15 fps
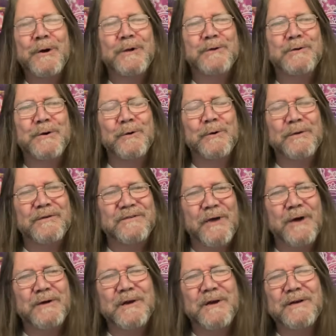two of the
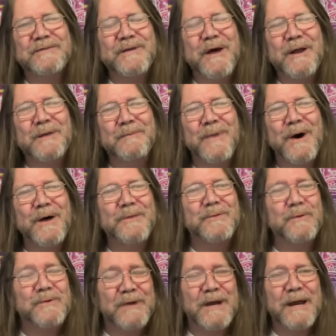Sundays out of the month
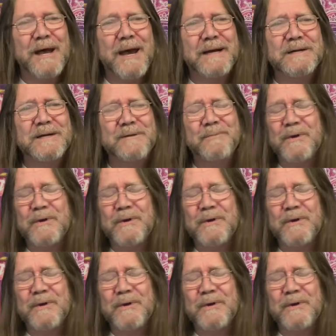with the collective,